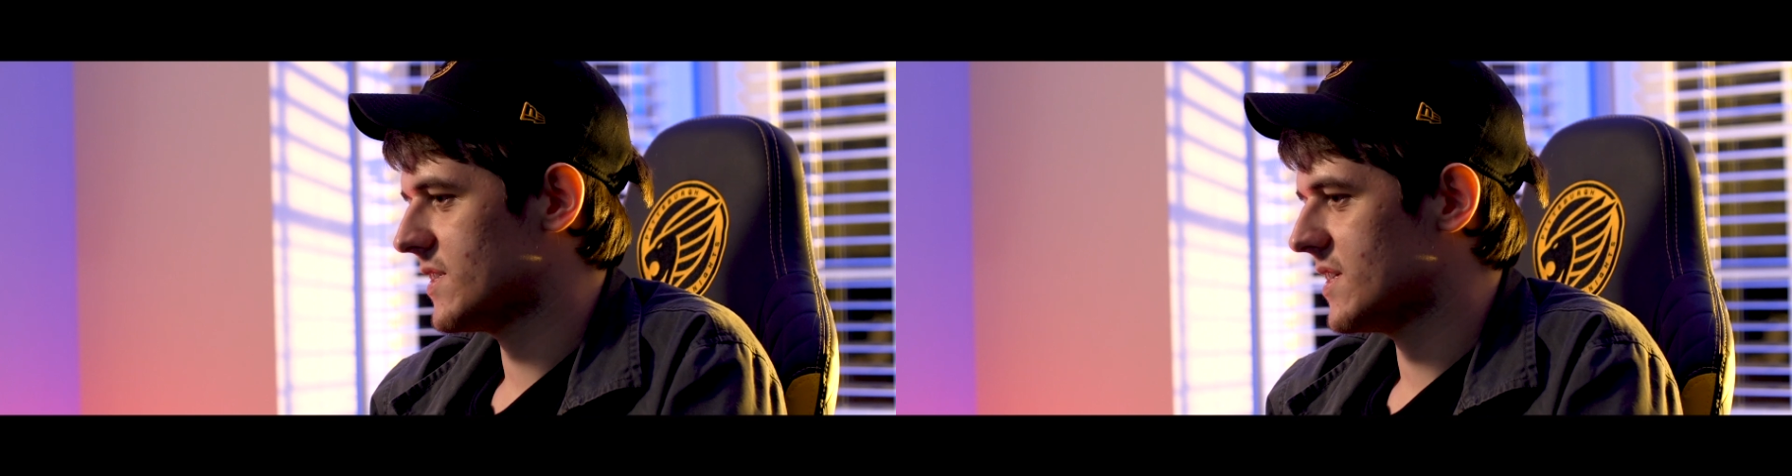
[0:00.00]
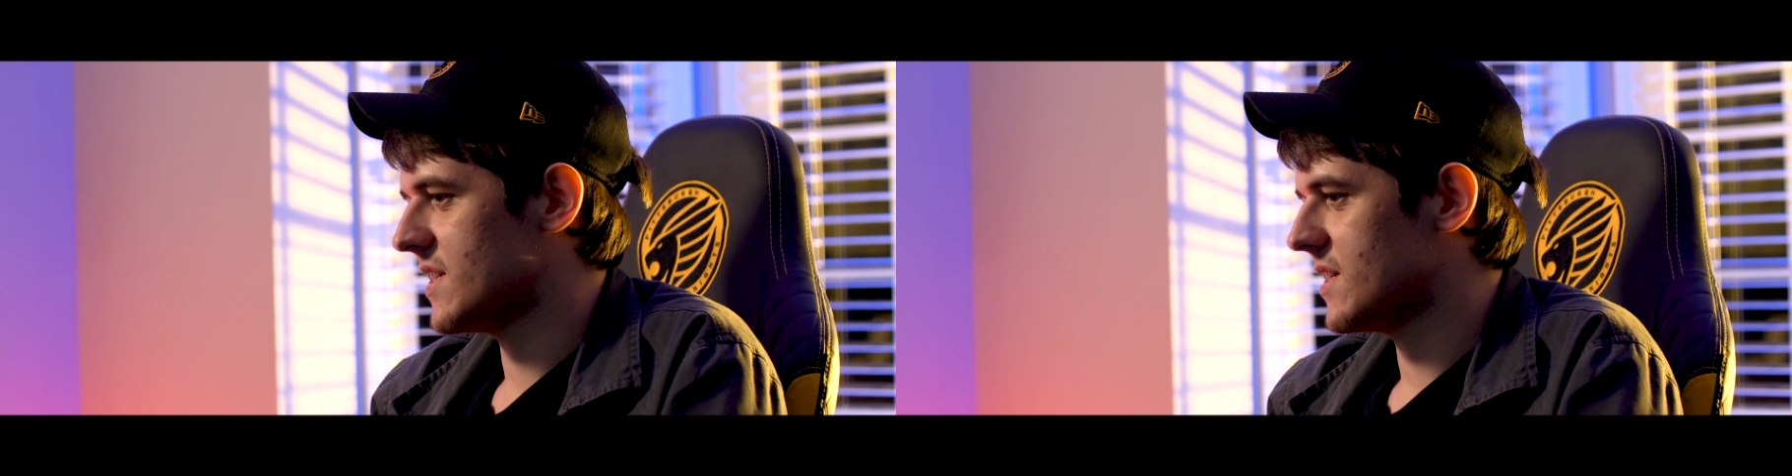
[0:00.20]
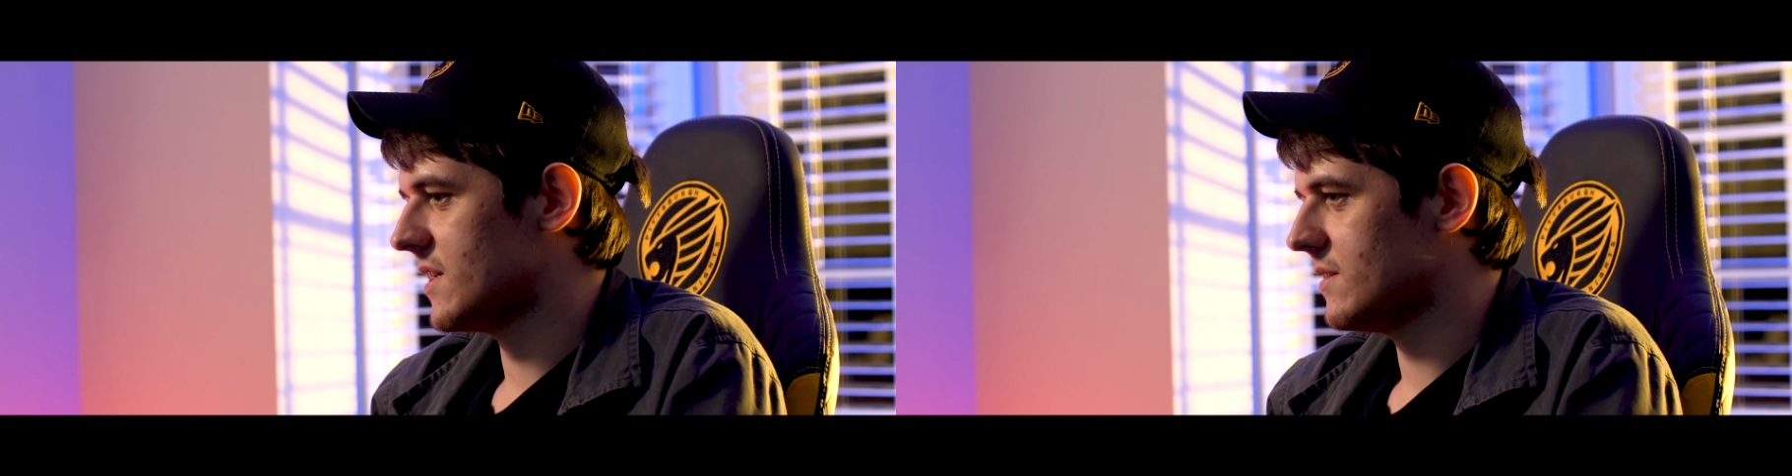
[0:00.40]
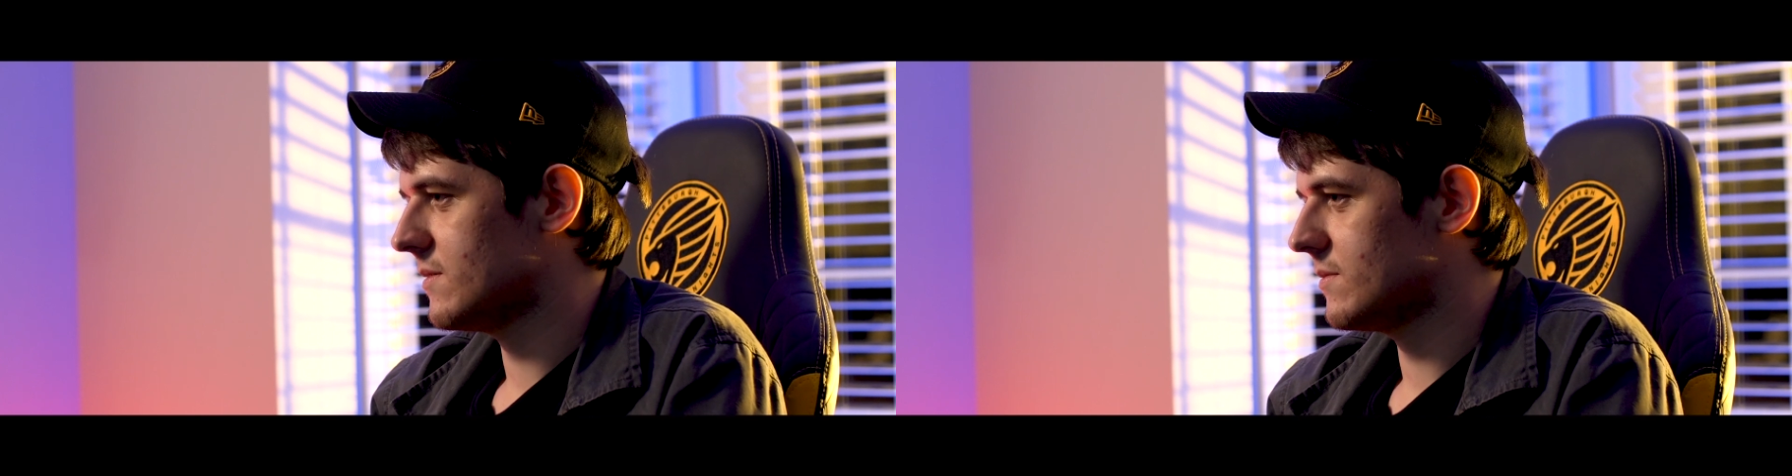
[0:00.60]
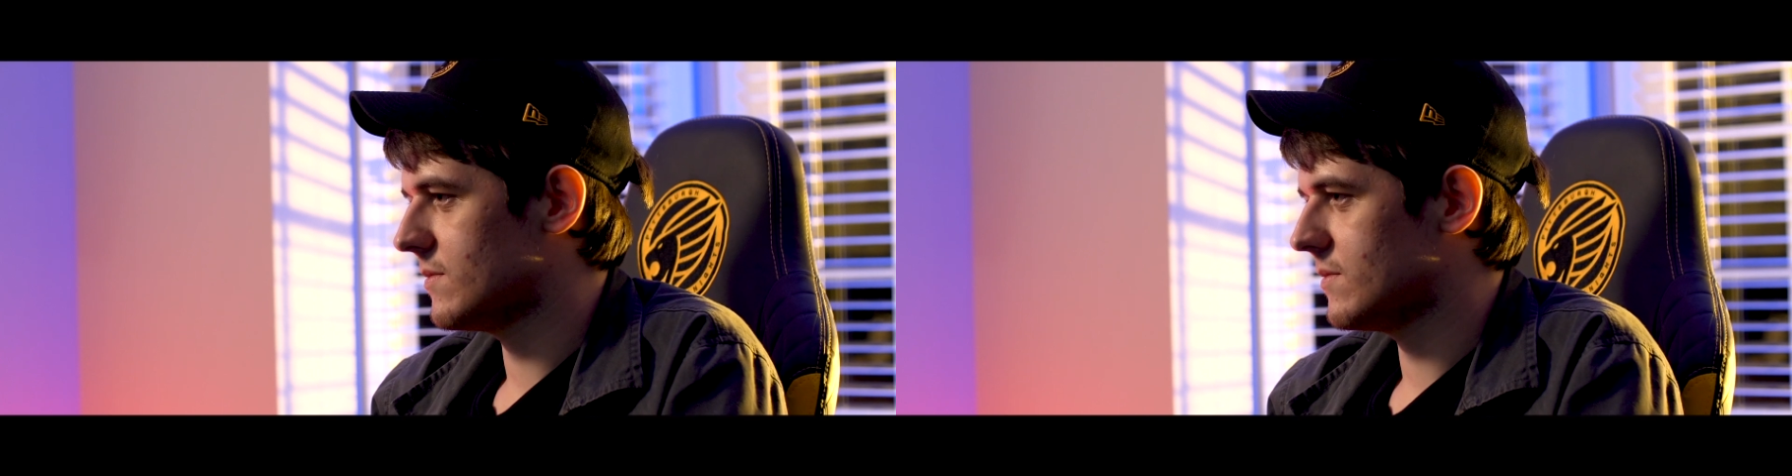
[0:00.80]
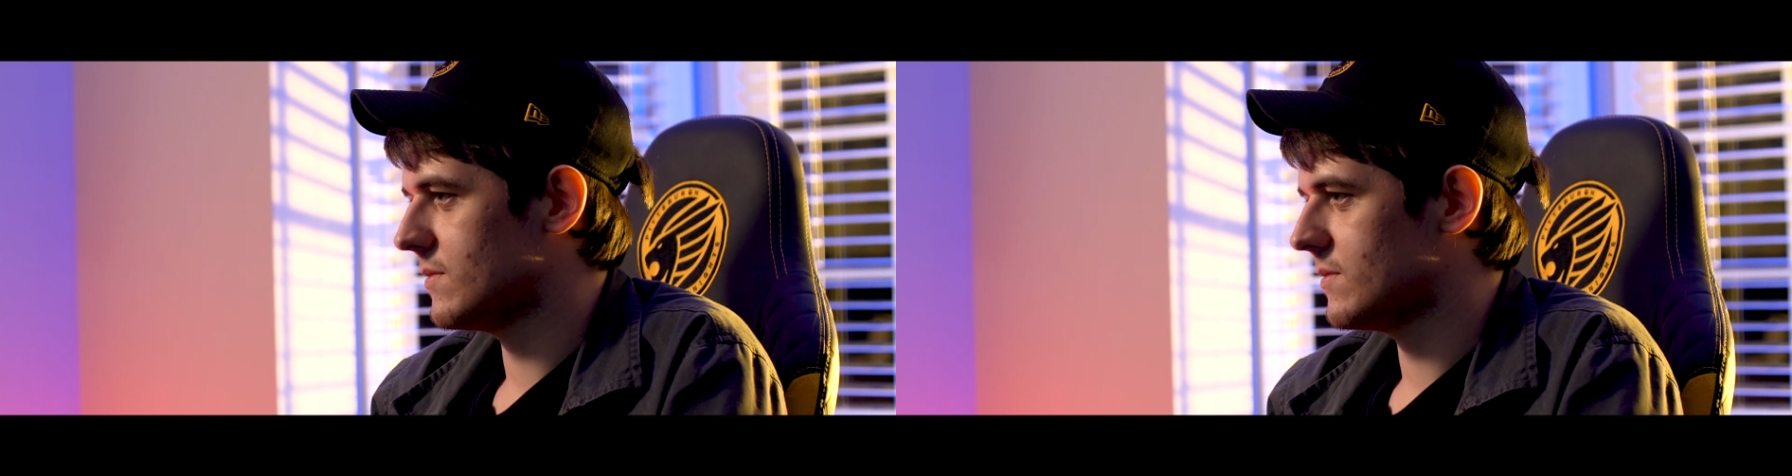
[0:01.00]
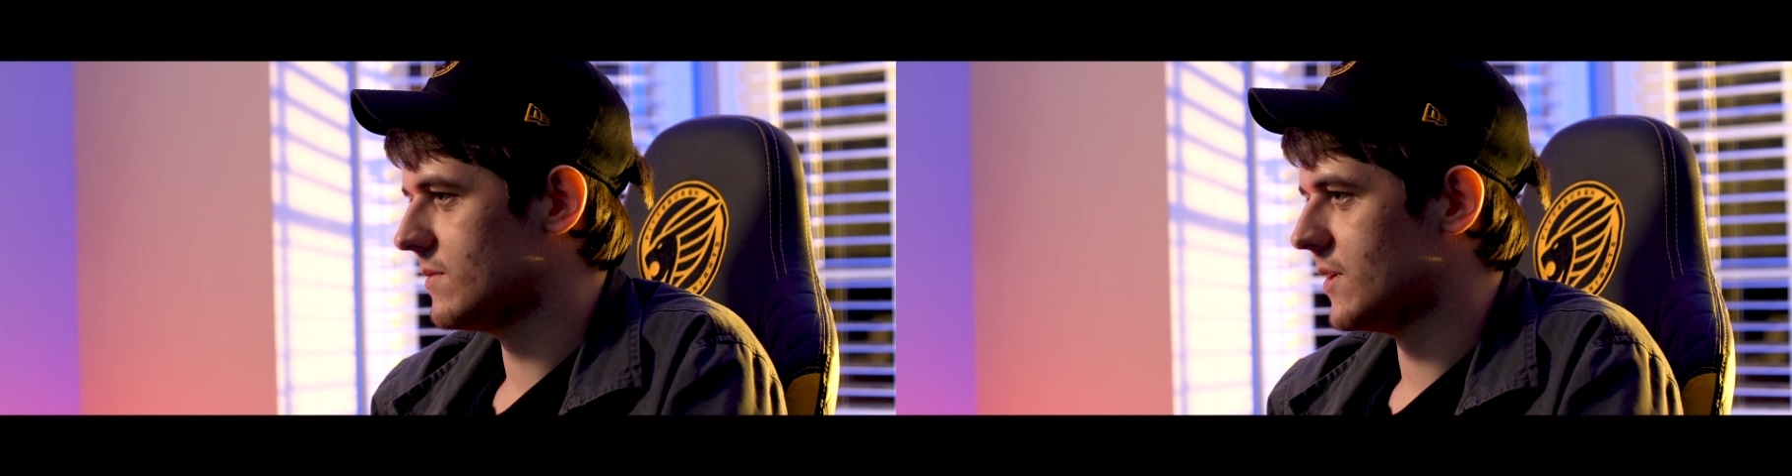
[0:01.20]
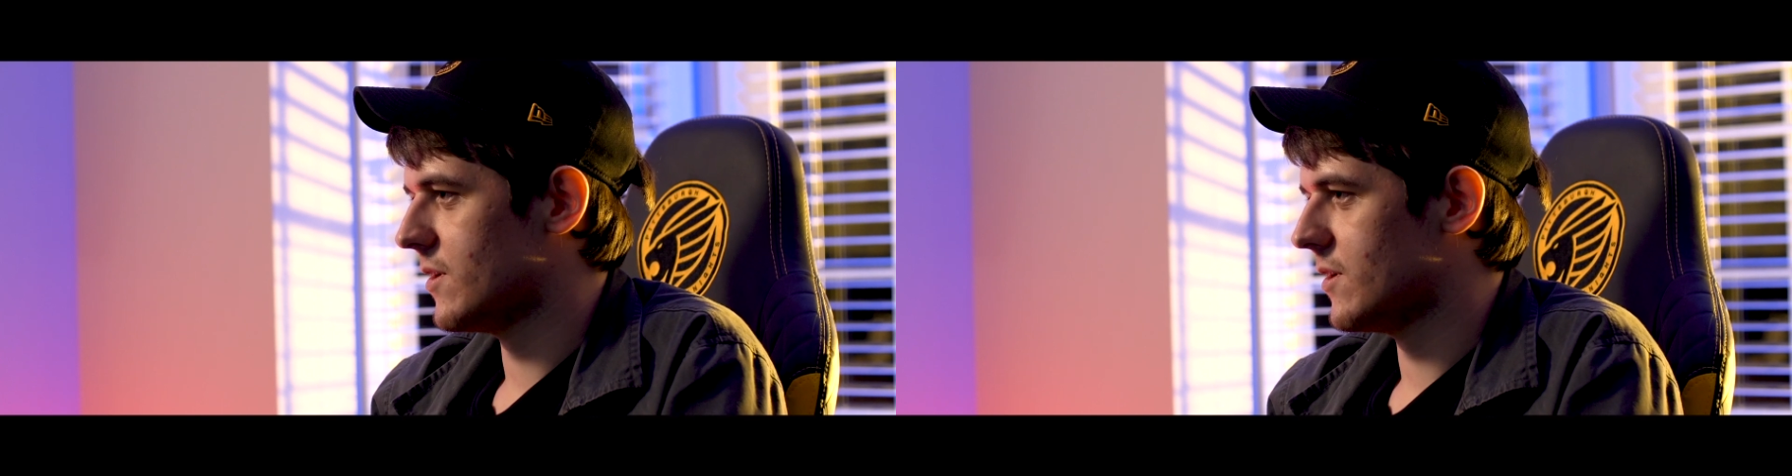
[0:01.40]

see, you